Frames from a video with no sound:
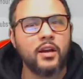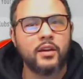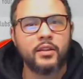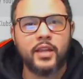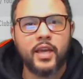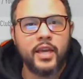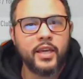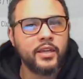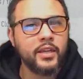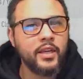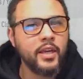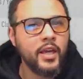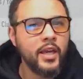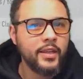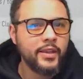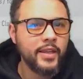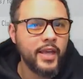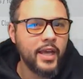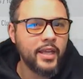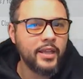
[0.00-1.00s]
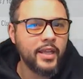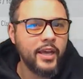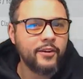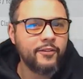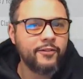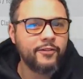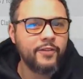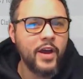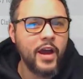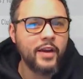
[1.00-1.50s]
like that like
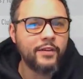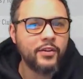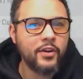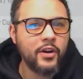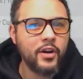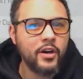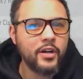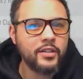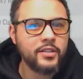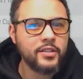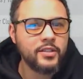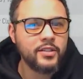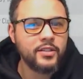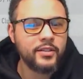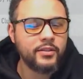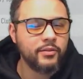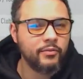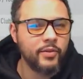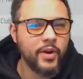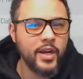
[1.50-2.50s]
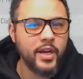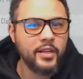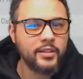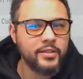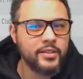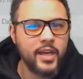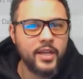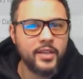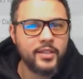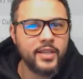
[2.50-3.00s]
five yards, the right
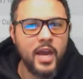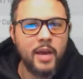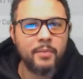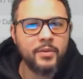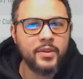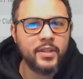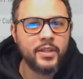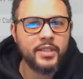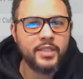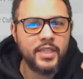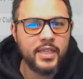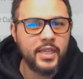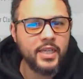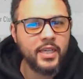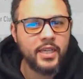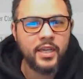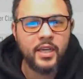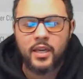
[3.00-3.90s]
outside top of the D.